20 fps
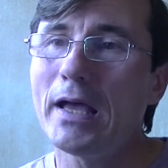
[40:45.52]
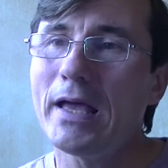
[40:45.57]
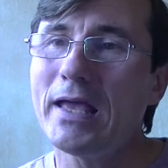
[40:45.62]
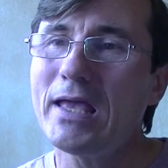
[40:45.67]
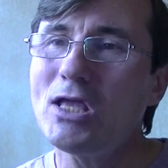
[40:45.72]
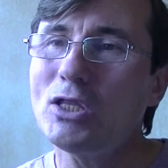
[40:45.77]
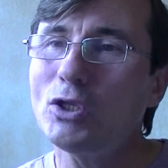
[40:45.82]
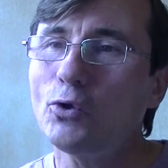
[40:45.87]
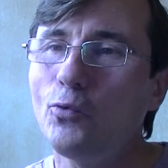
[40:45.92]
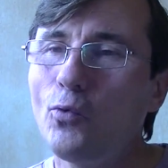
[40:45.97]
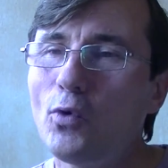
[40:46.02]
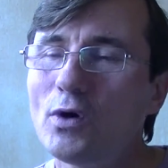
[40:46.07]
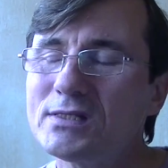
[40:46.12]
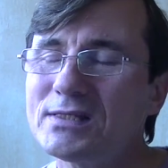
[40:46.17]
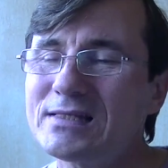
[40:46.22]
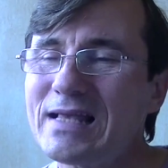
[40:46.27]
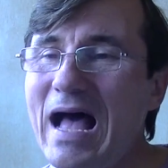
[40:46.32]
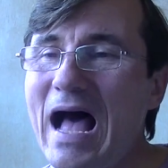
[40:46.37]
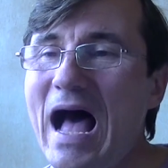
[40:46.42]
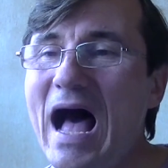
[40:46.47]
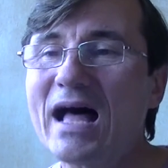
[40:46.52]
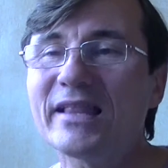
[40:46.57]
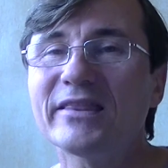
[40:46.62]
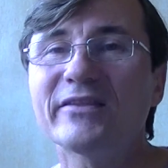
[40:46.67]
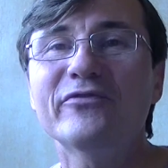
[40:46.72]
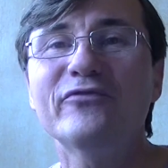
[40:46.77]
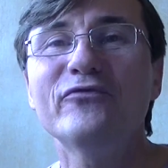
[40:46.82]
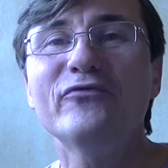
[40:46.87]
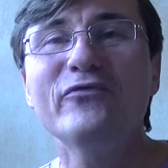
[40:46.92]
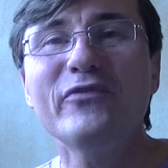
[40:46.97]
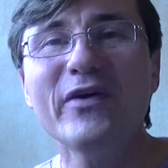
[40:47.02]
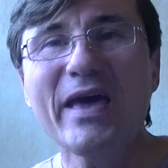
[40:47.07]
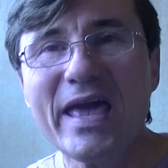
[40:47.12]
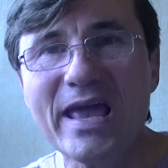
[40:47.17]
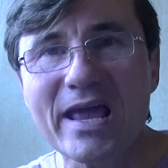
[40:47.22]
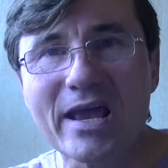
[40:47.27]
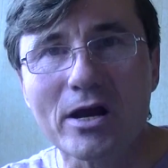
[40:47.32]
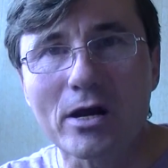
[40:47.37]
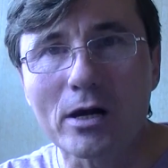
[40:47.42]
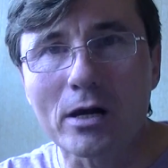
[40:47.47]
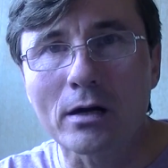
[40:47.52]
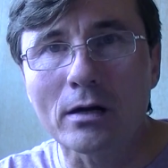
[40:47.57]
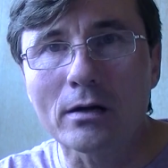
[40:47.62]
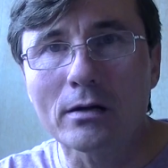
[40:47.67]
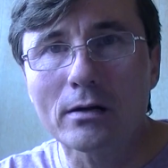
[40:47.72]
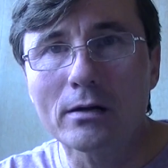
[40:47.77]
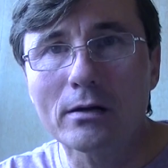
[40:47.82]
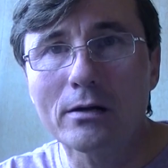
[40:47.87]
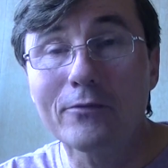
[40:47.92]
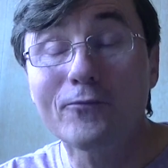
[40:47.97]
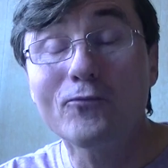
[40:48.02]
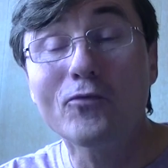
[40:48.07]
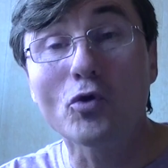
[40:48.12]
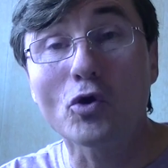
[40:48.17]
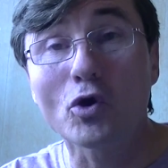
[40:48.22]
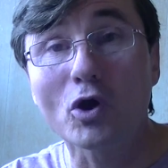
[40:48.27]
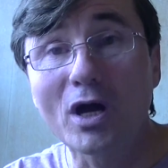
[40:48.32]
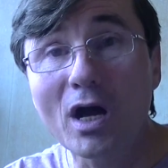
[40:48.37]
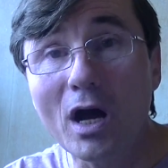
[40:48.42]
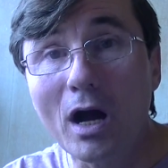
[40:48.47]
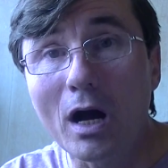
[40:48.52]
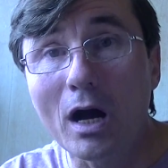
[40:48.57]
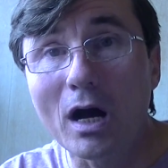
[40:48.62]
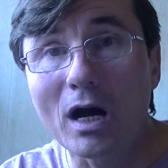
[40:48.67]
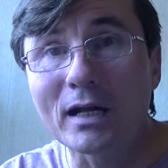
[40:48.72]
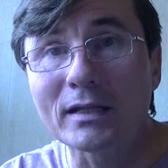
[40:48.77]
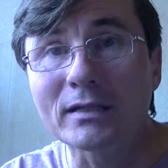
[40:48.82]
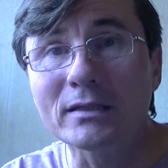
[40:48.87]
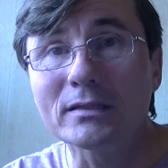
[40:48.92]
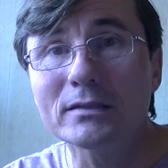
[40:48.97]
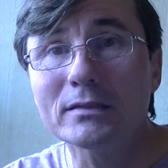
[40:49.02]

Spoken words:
it was unfair for God